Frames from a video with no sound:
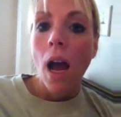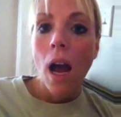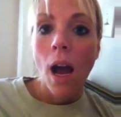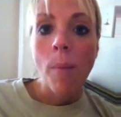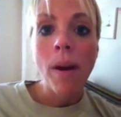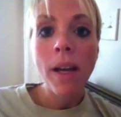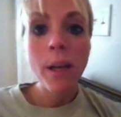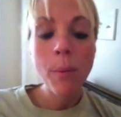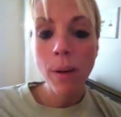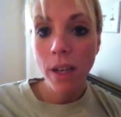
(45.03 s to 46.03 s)
But
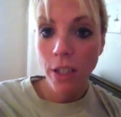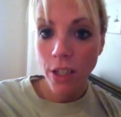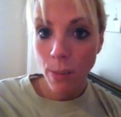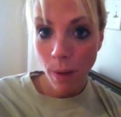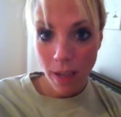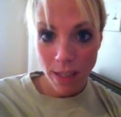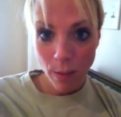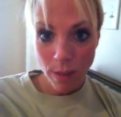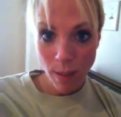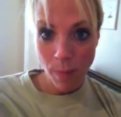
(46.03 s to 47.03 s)
it could just be because
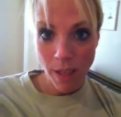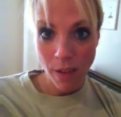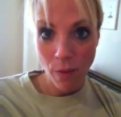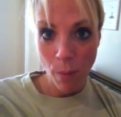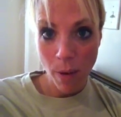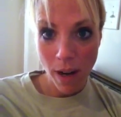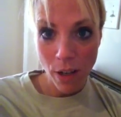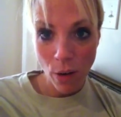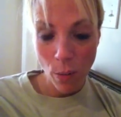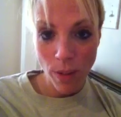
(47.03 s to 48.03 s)
it was something different. But I
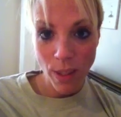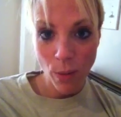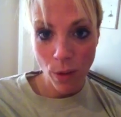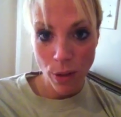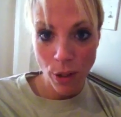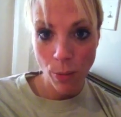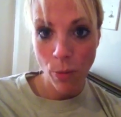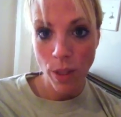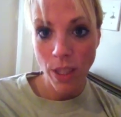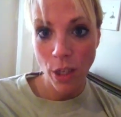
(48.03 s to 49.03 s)
knew it wasn't a real
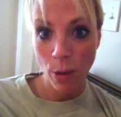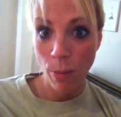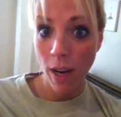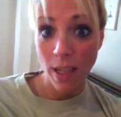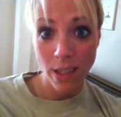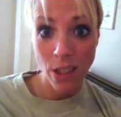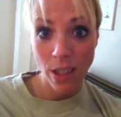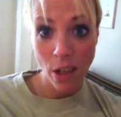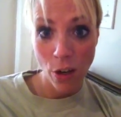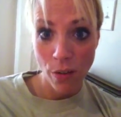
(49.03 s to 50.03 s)
2.2, but I
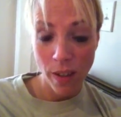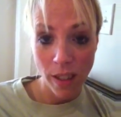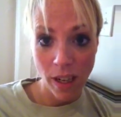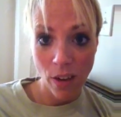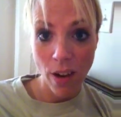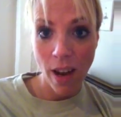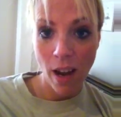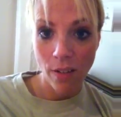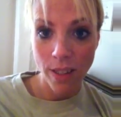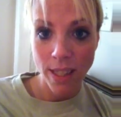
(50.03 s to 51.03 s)
took note of it, like, okay,
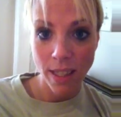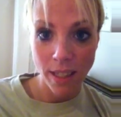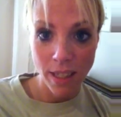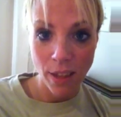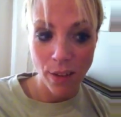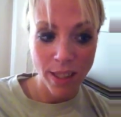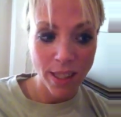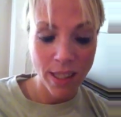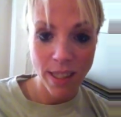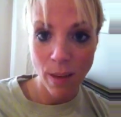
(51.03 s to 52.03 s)
obviously,
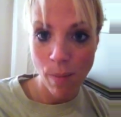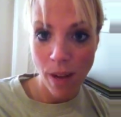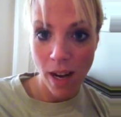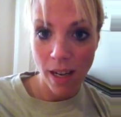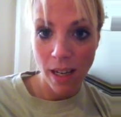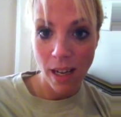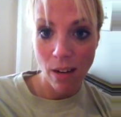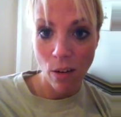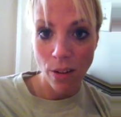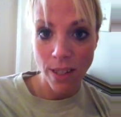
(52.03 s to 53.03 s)
this isn't something I can
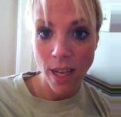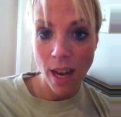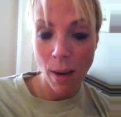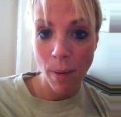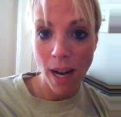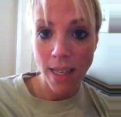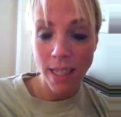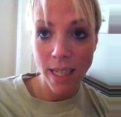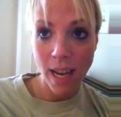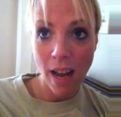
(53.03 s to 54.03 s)
eat all the time. And I
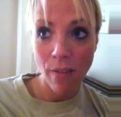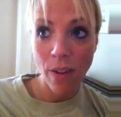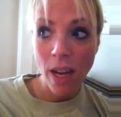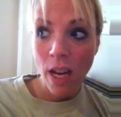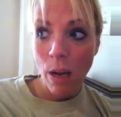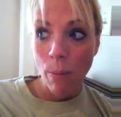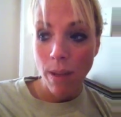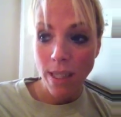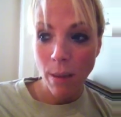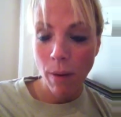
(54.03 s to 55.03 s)
did have,
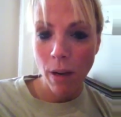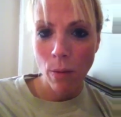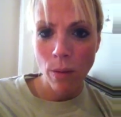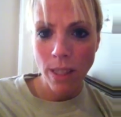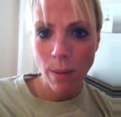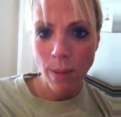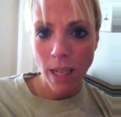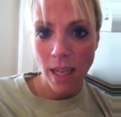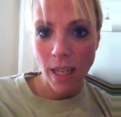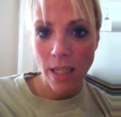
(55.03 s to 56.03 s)
my stomach was
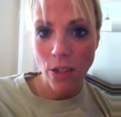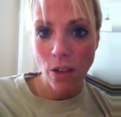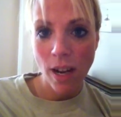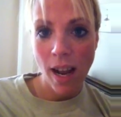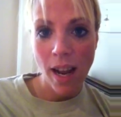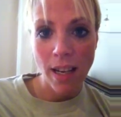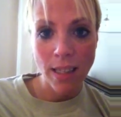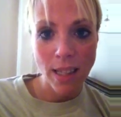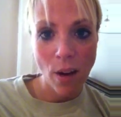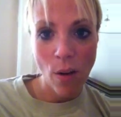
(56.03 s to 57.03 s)
upset yesterday,
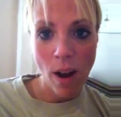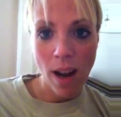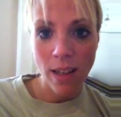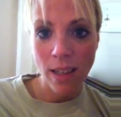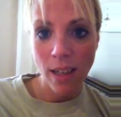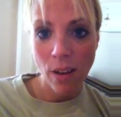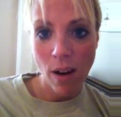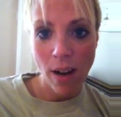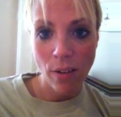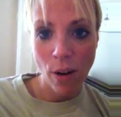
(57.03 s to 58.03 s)
so I
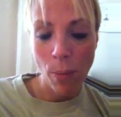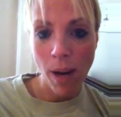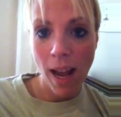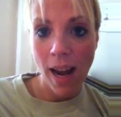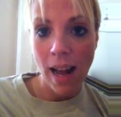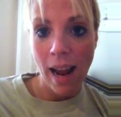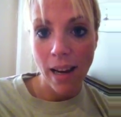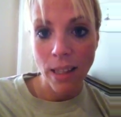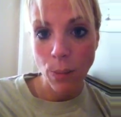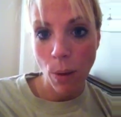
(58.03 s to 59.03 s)
don't know, but I had an
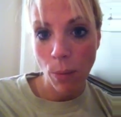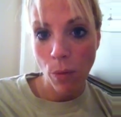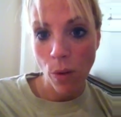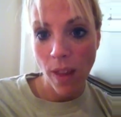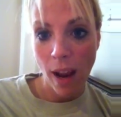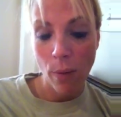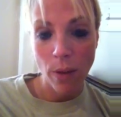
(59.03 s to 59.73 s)
Atkins bar before that,